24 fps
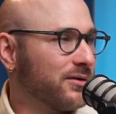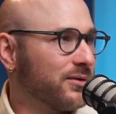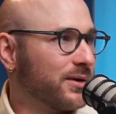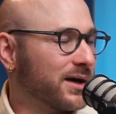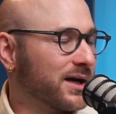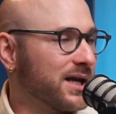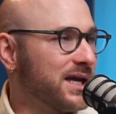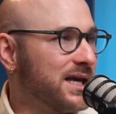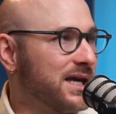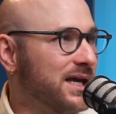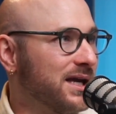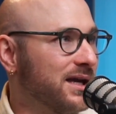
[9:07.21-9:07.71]
where
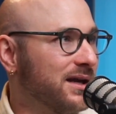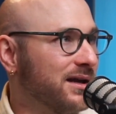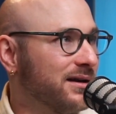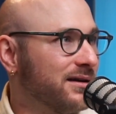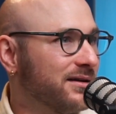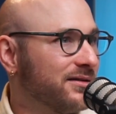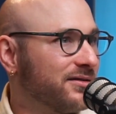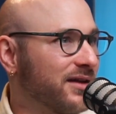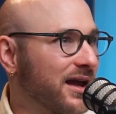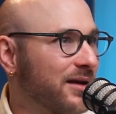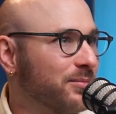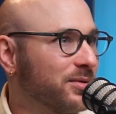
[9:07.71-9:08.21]
he
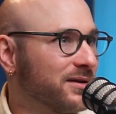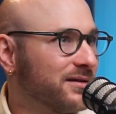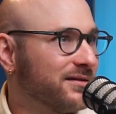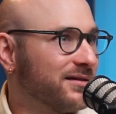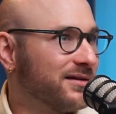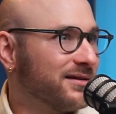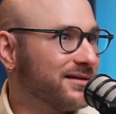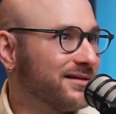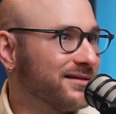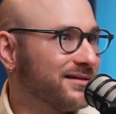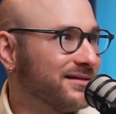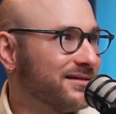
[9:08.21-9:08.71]
is able
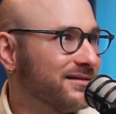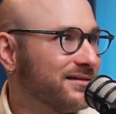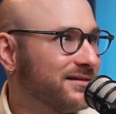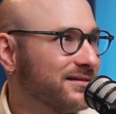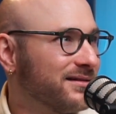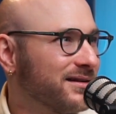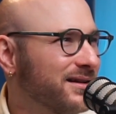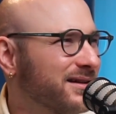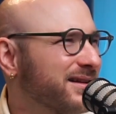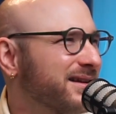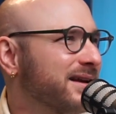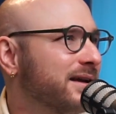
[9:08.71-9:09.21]
to
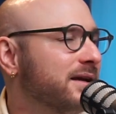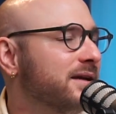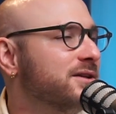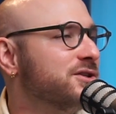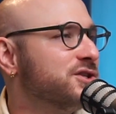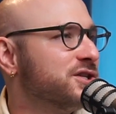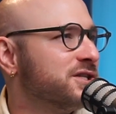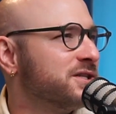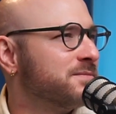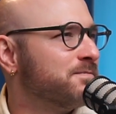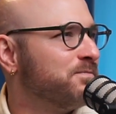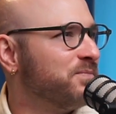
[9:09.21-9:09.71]
he
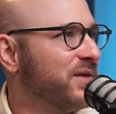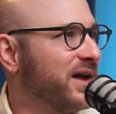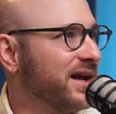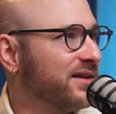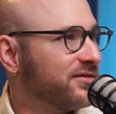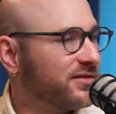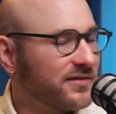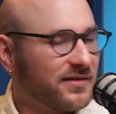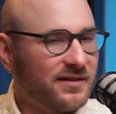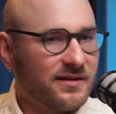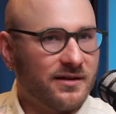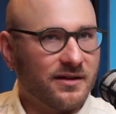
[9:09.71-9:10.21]
just
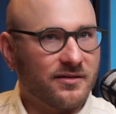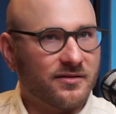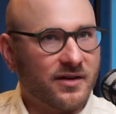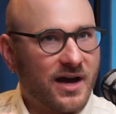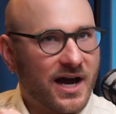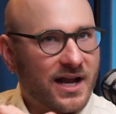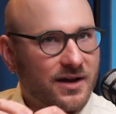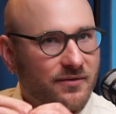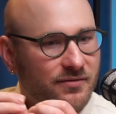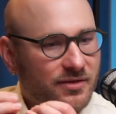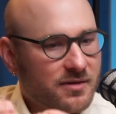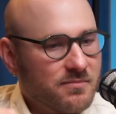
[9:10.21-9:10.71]
it's it's
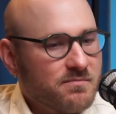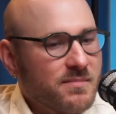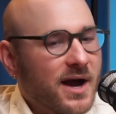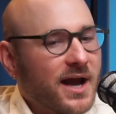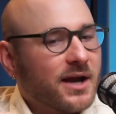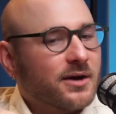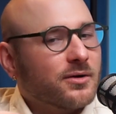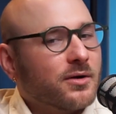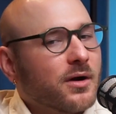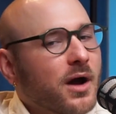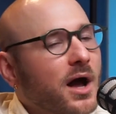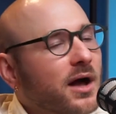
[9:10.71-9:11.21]
kind of the
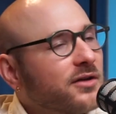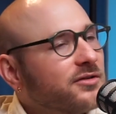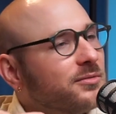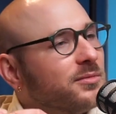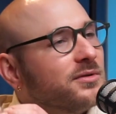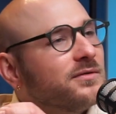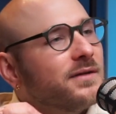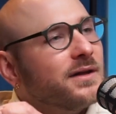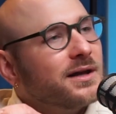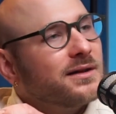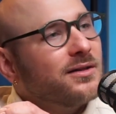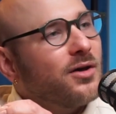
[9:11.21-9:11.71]
microcosm
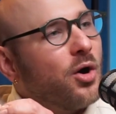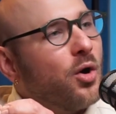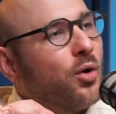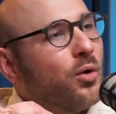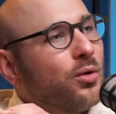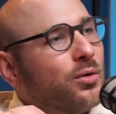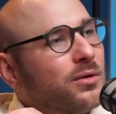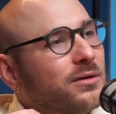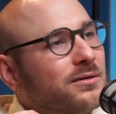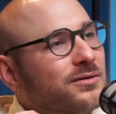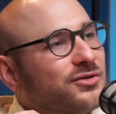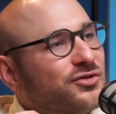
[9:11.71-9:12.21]
of like the
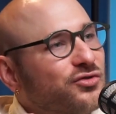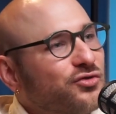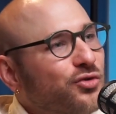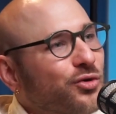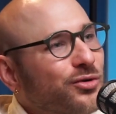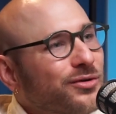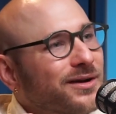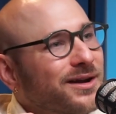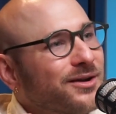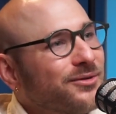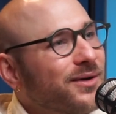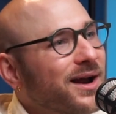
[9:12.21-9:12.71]
whole
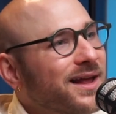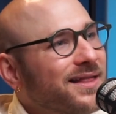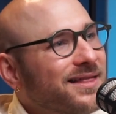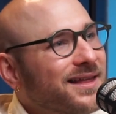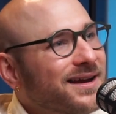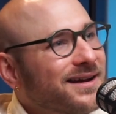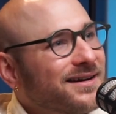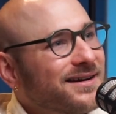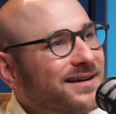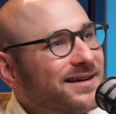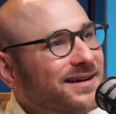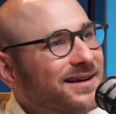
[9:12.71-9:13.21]
story right
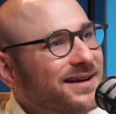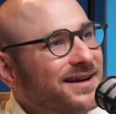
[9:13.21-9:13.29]
there,